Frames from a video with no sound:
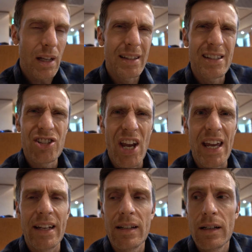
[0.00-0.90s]
It's a
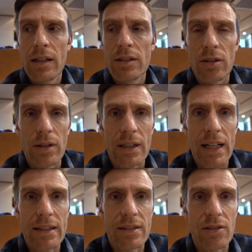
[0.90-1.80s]
chain, so
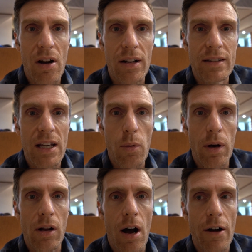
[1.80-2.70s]
it's not a
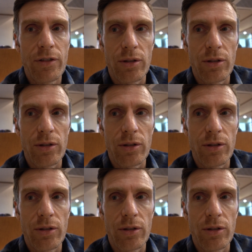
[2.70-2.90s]
one-off.